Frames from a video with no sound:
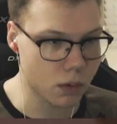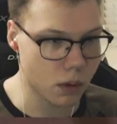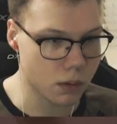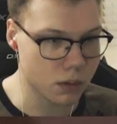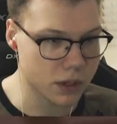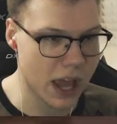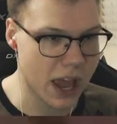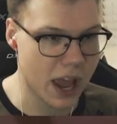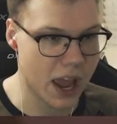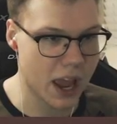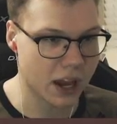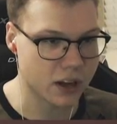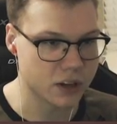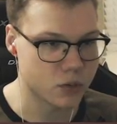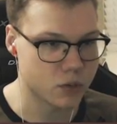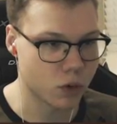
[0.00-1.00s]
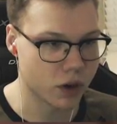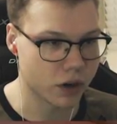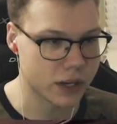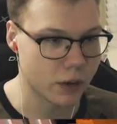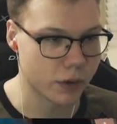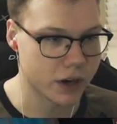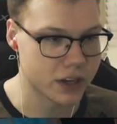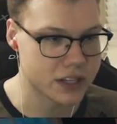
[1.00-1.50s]
him. Yeah, good Down
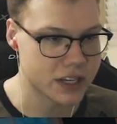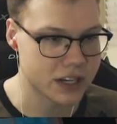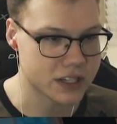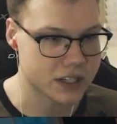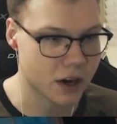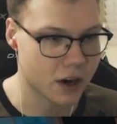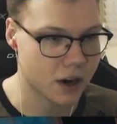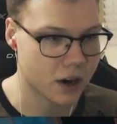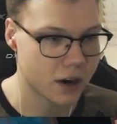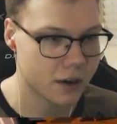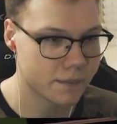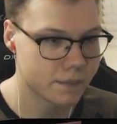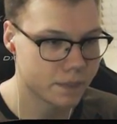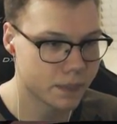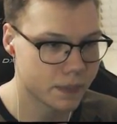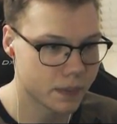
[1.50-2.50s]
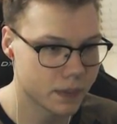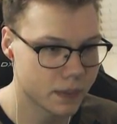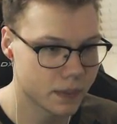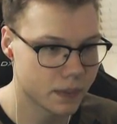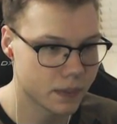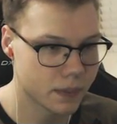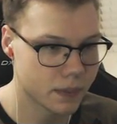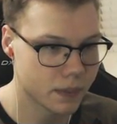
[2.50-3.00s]
work. Now we're gonna take his car. Ah, uh,
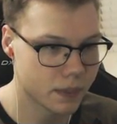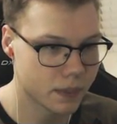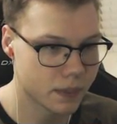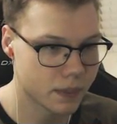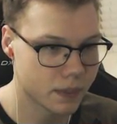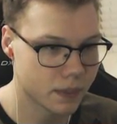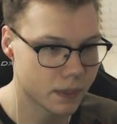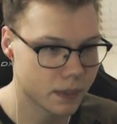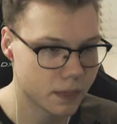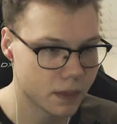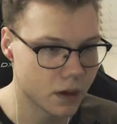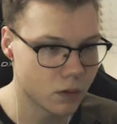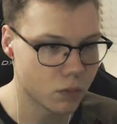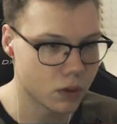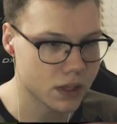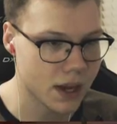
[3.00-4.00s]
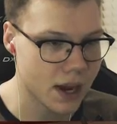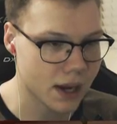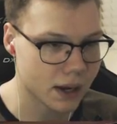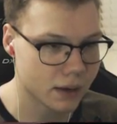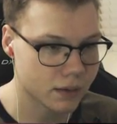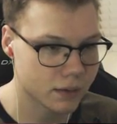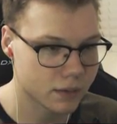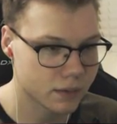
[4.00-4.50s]
yes. Oh, another criminal. Oh, another what the
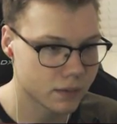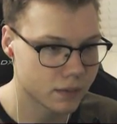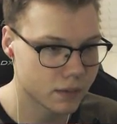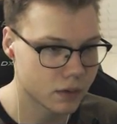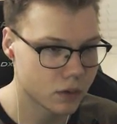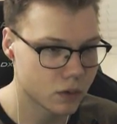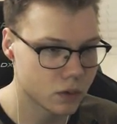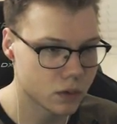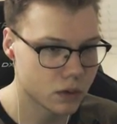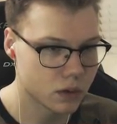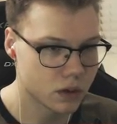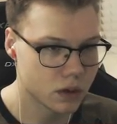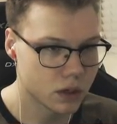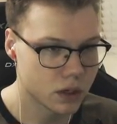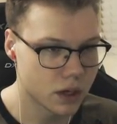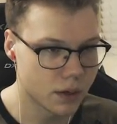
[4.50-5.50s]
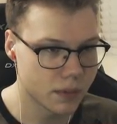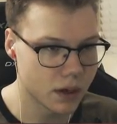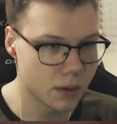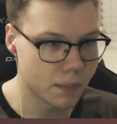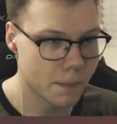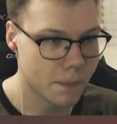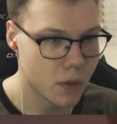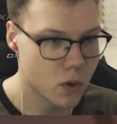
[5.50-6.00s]
heck? One. Another one. He jumped out of the car. Get him,
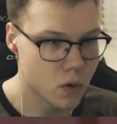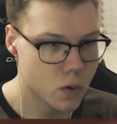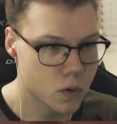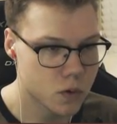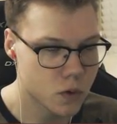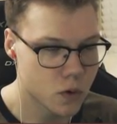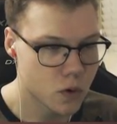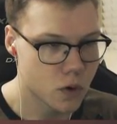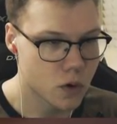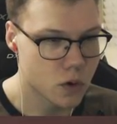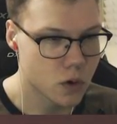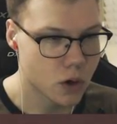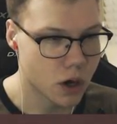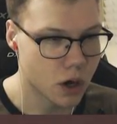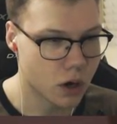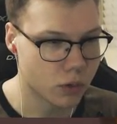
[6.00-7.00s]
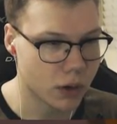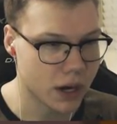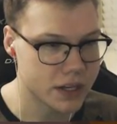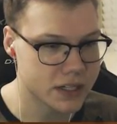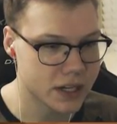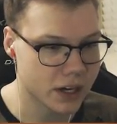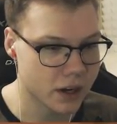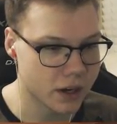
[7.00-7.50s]
get him. buddy. Dude, why is he running? Oh so
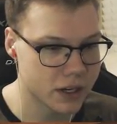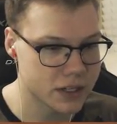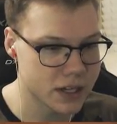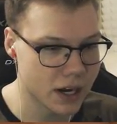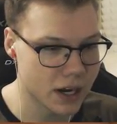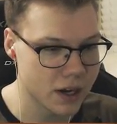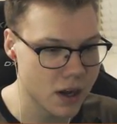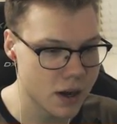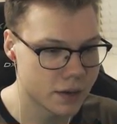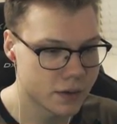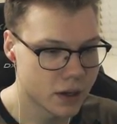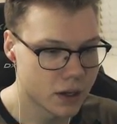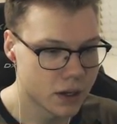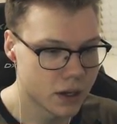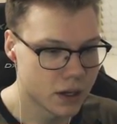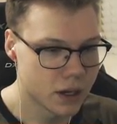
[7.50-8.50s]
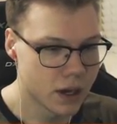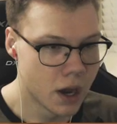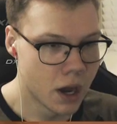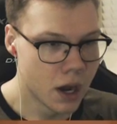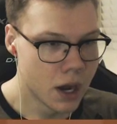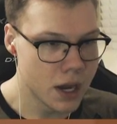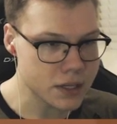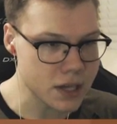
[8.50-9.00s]
god, fast? he's got a gun. He's got a gun. He's running so fast.
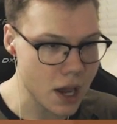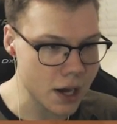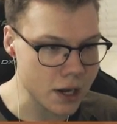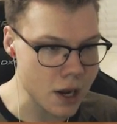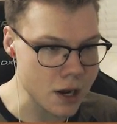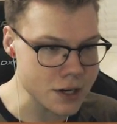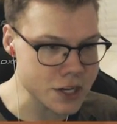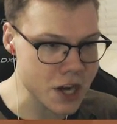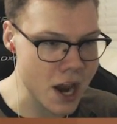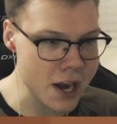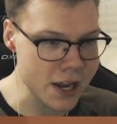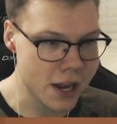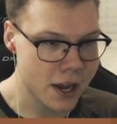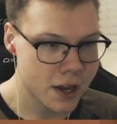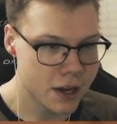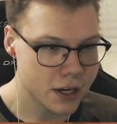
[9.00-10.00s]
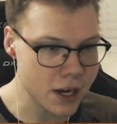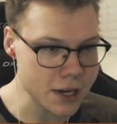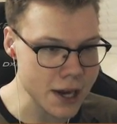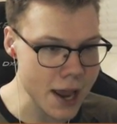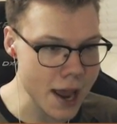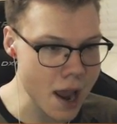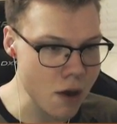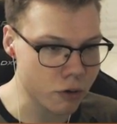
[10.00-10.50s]
He's got he's a gun, Johnny.
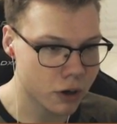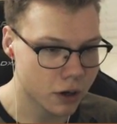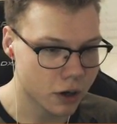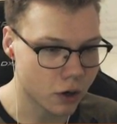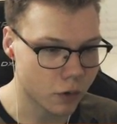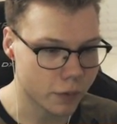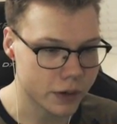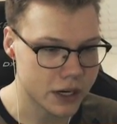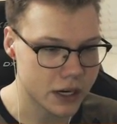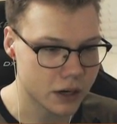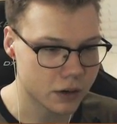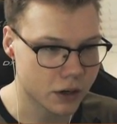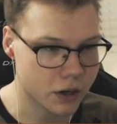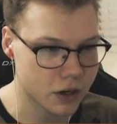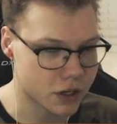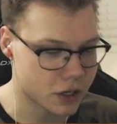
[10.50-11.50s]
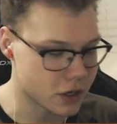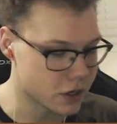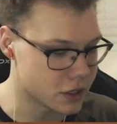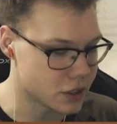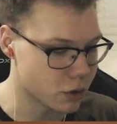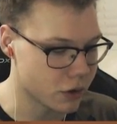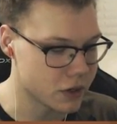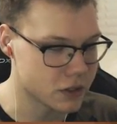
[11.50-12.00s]
Get down. He oh, he, good, good, good,
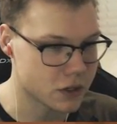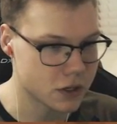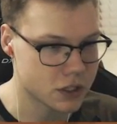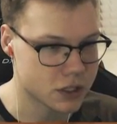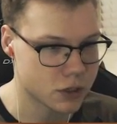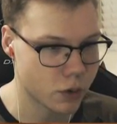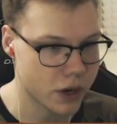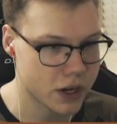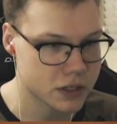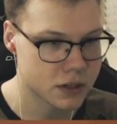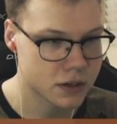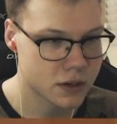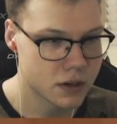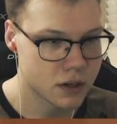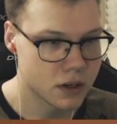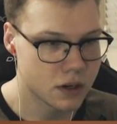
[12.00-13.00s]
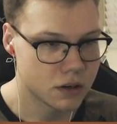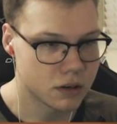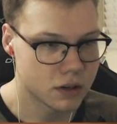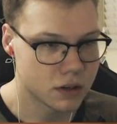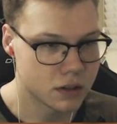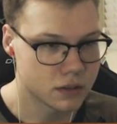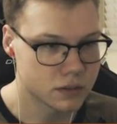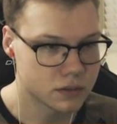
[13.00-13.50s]
good toys, good toys. he